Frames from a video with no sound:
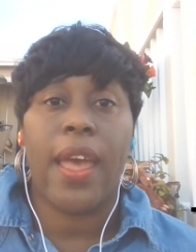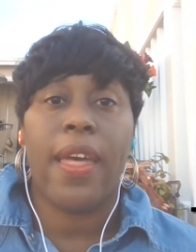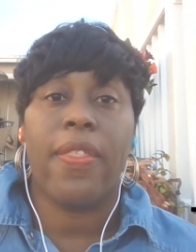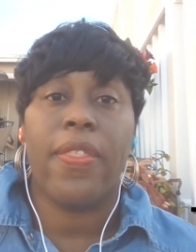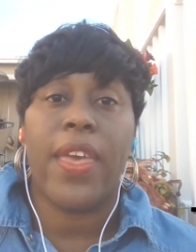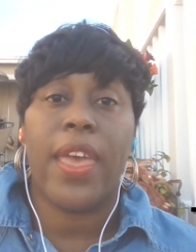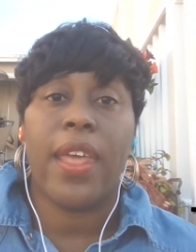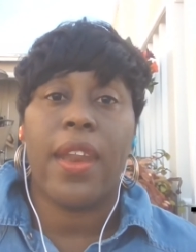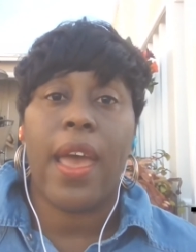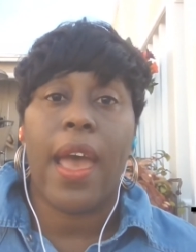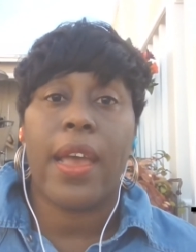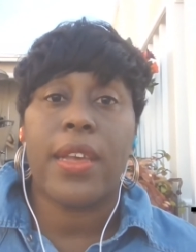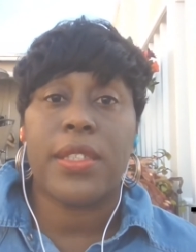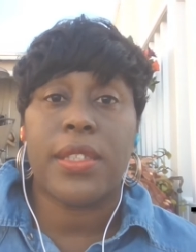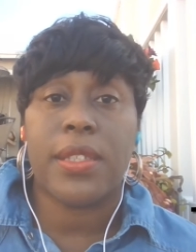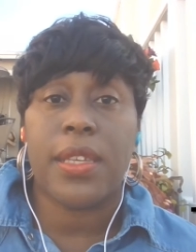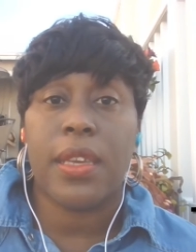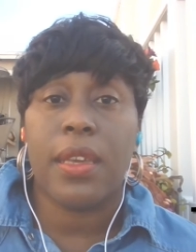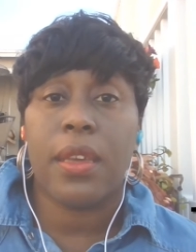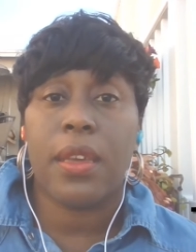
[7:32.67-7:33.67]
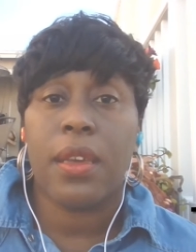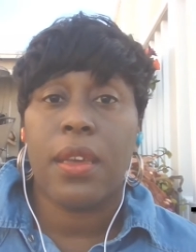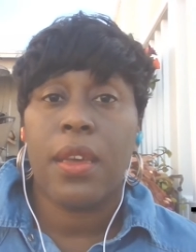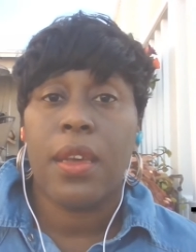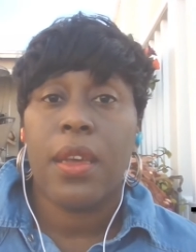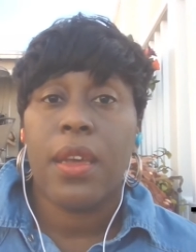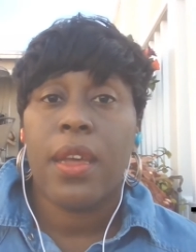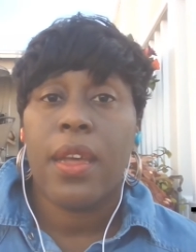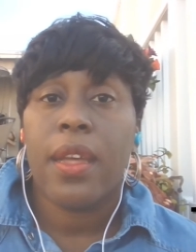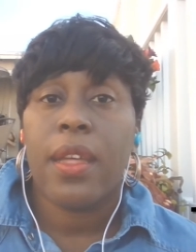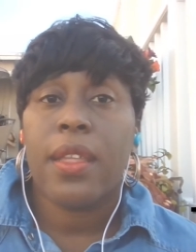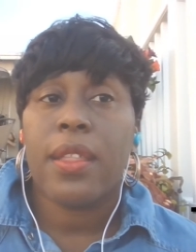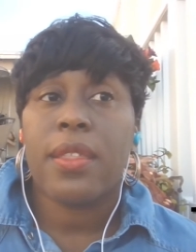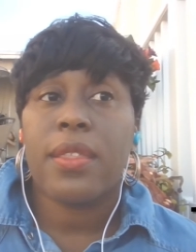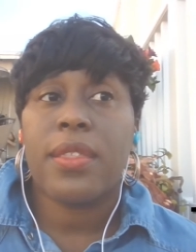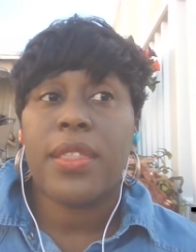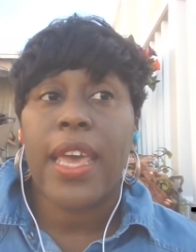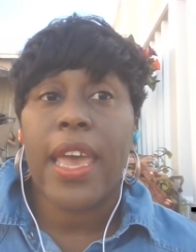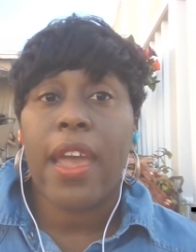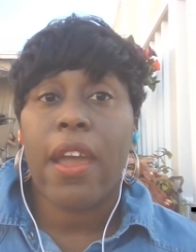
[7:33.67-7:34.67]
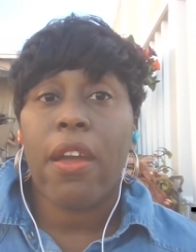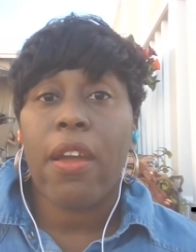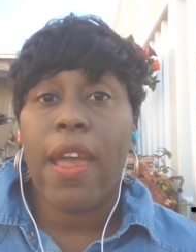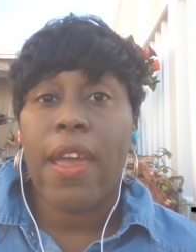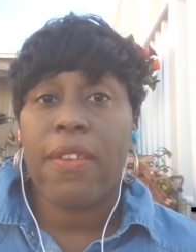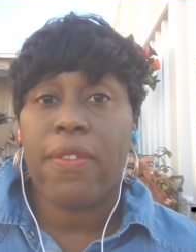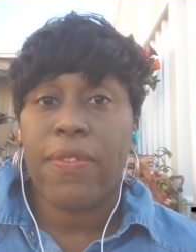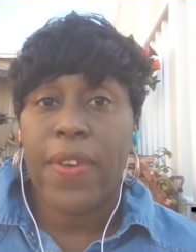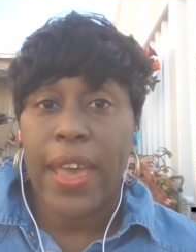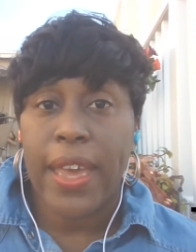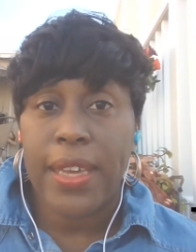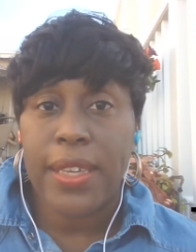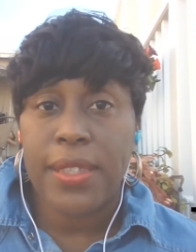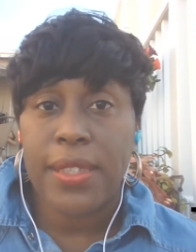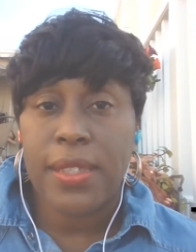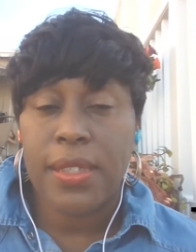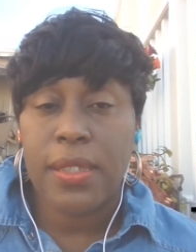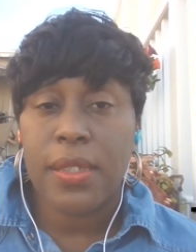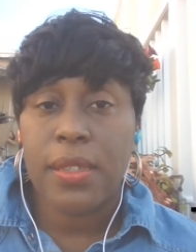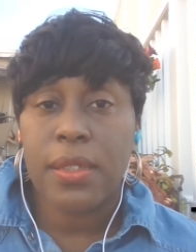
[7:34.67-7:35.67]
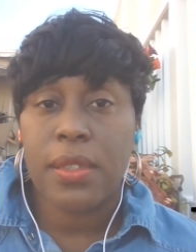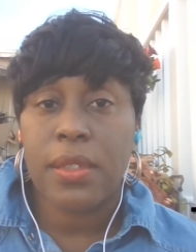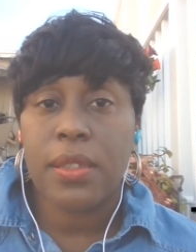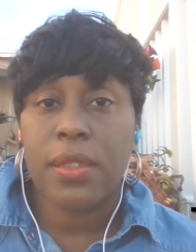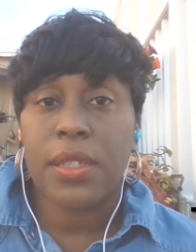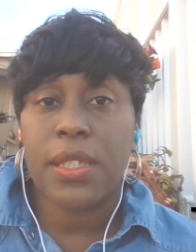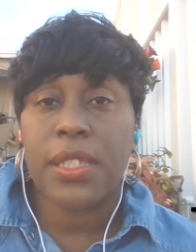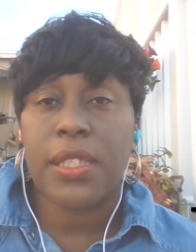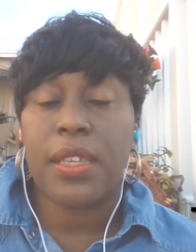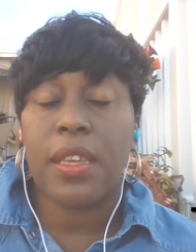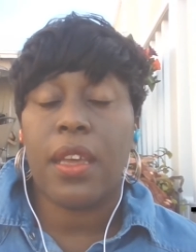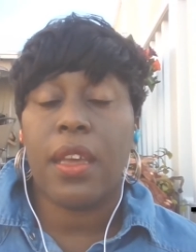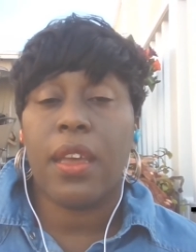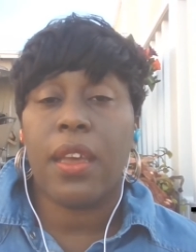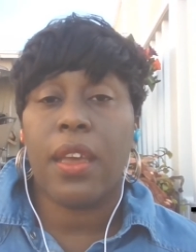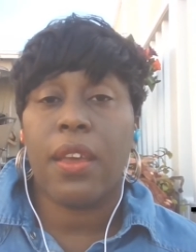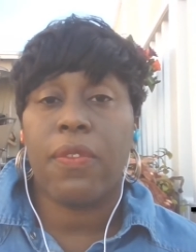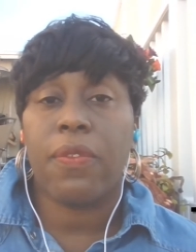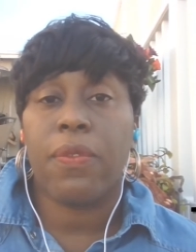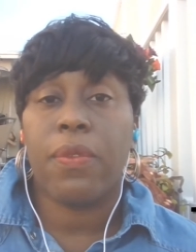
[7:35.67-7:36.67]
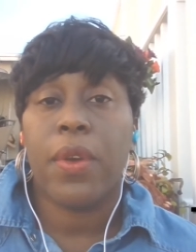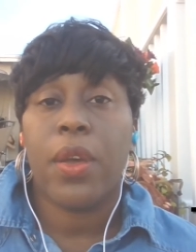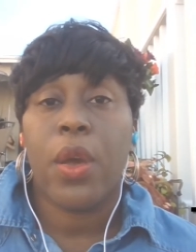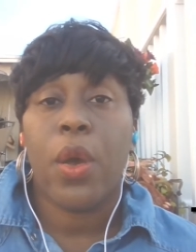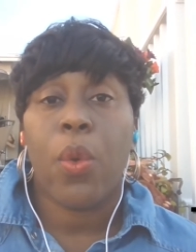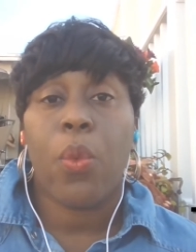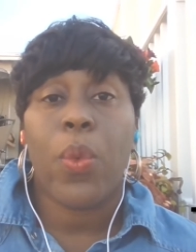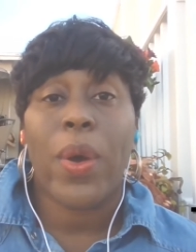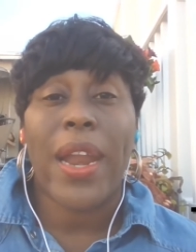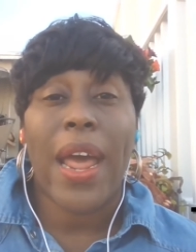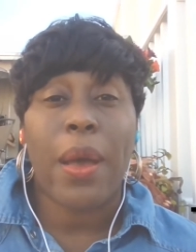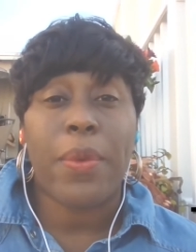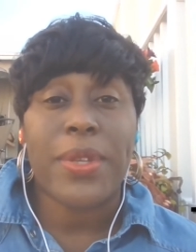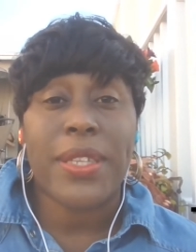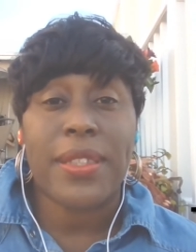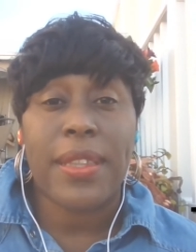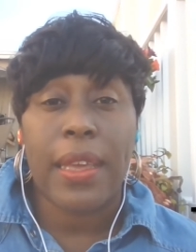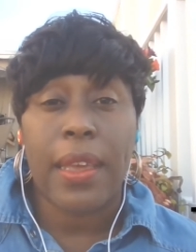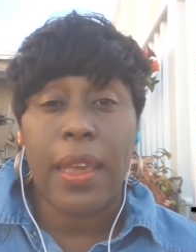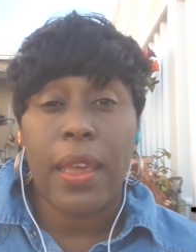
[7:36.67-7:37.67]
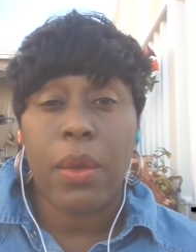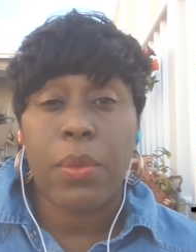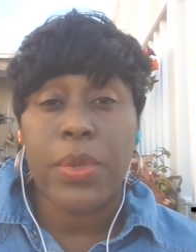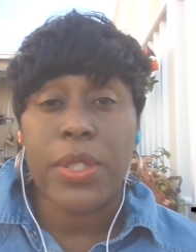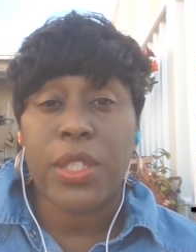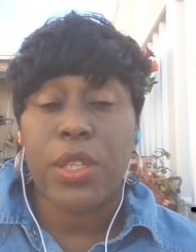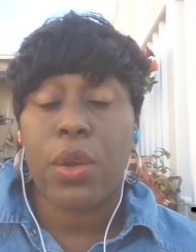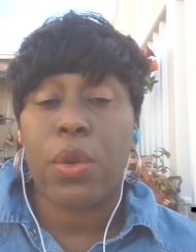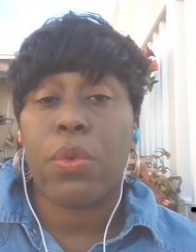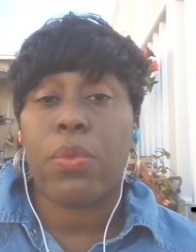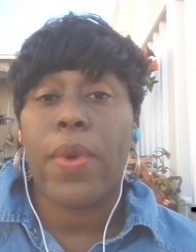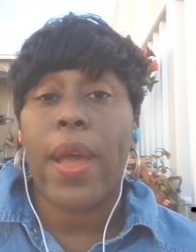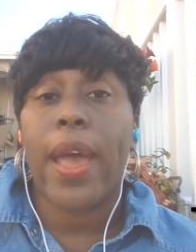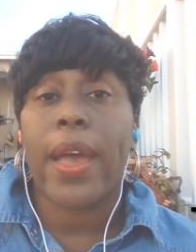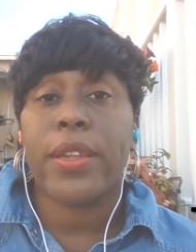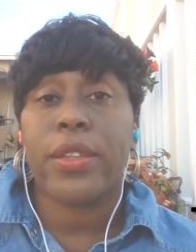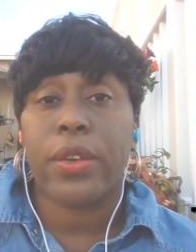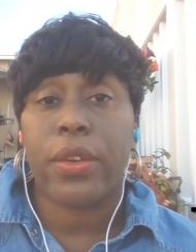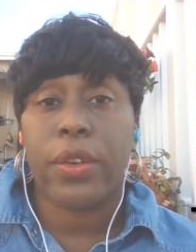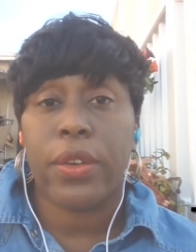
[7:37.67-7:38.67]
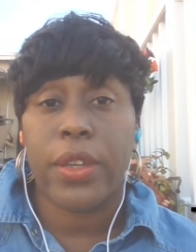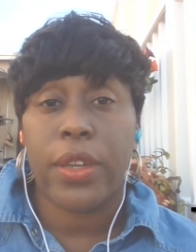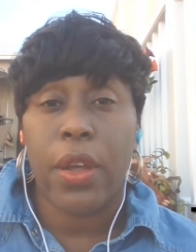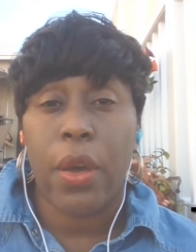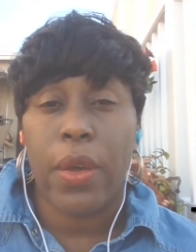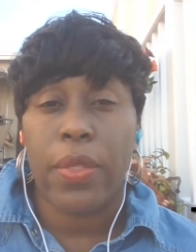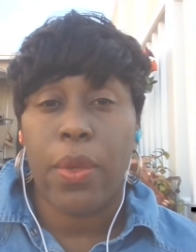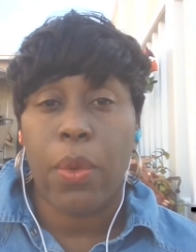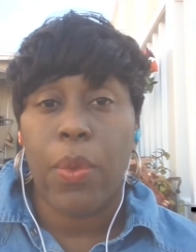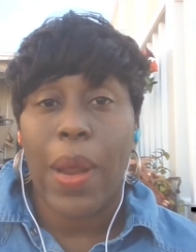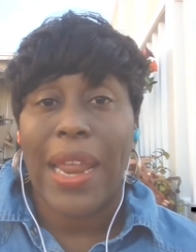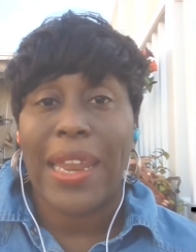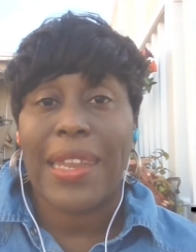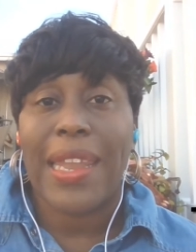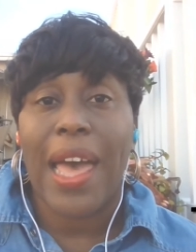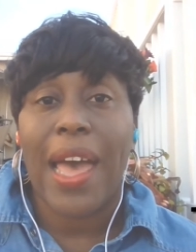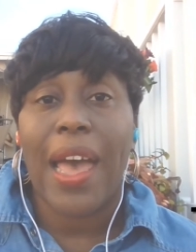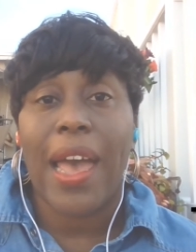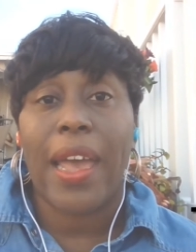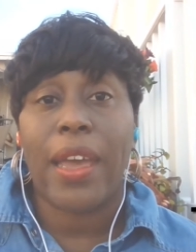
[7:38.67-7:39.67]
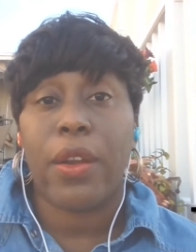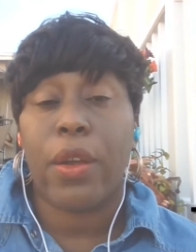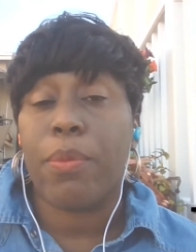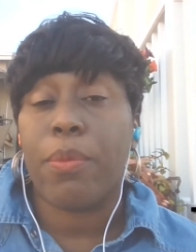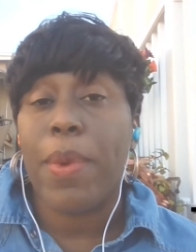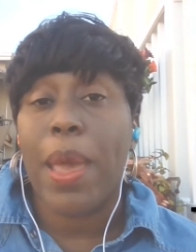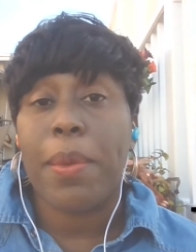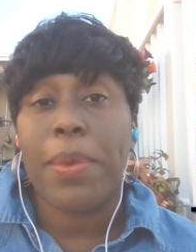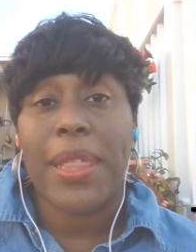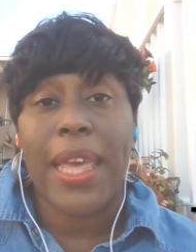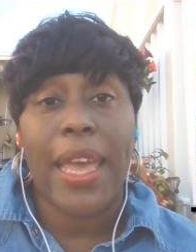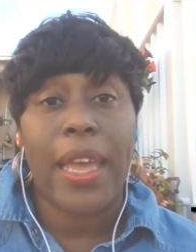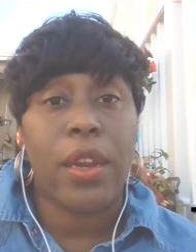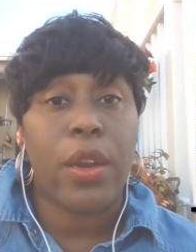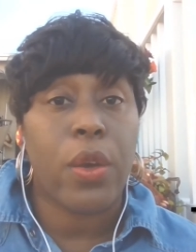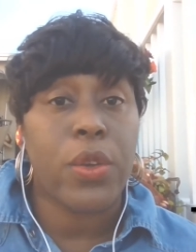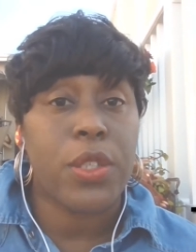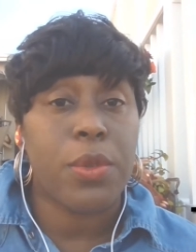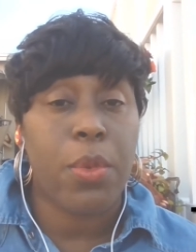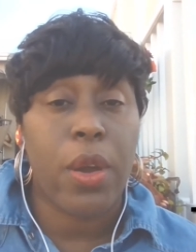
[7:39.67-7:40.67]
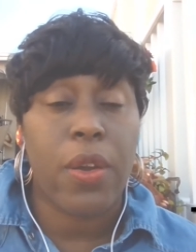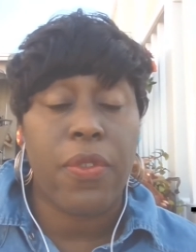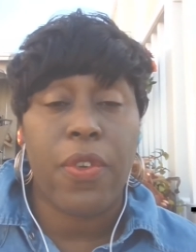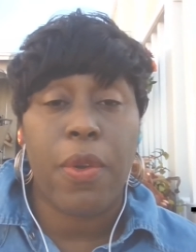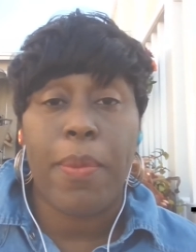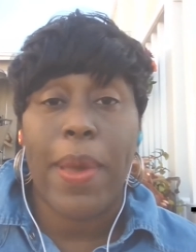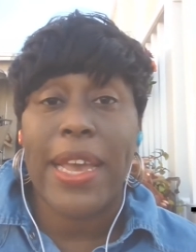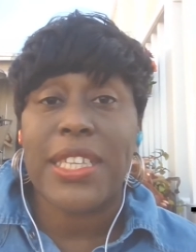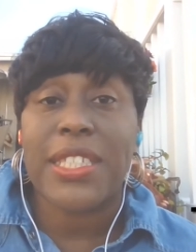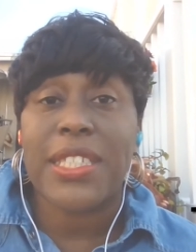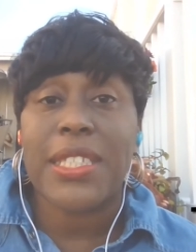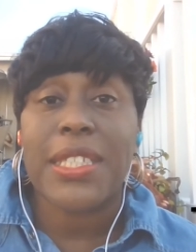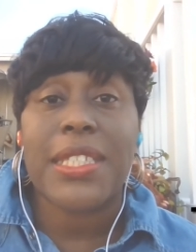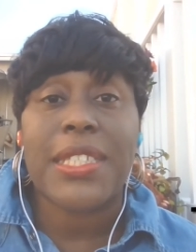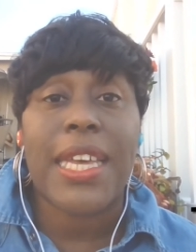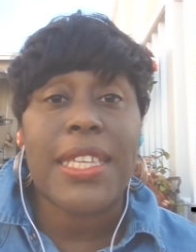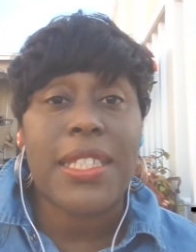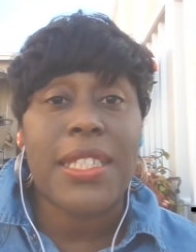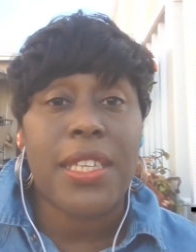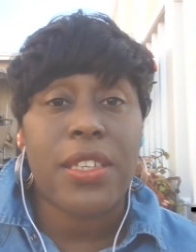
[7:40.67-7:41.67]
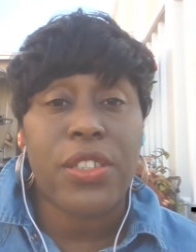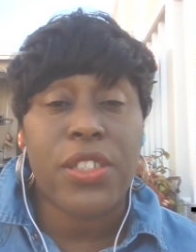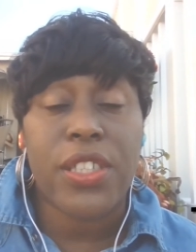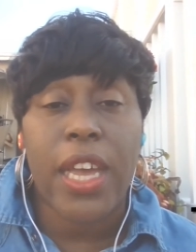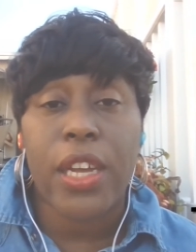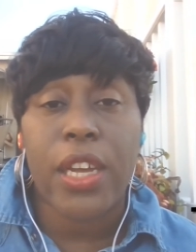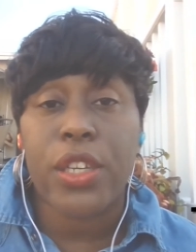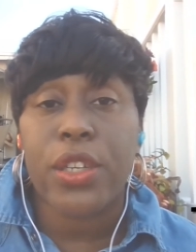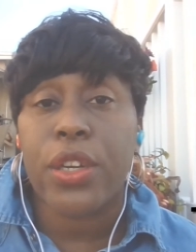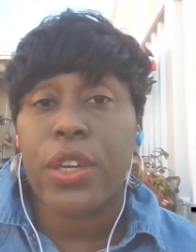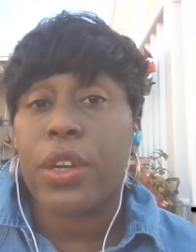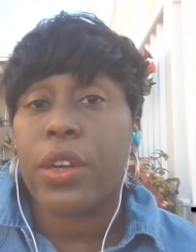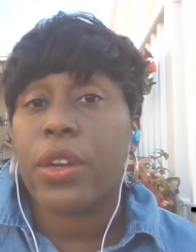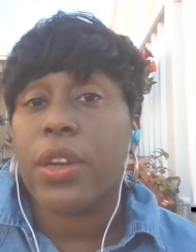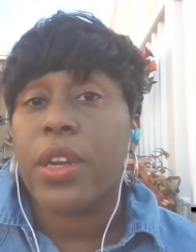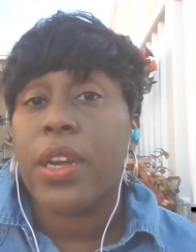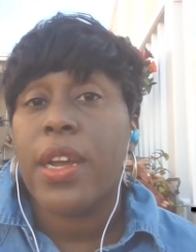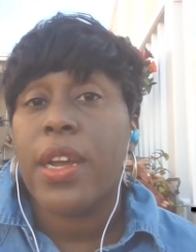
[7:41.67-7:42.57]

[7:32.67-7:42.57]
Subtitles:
And then I seek their advice to see if what I was thinking was correct or, in the right line, or maybe they know some more information because that's their sector.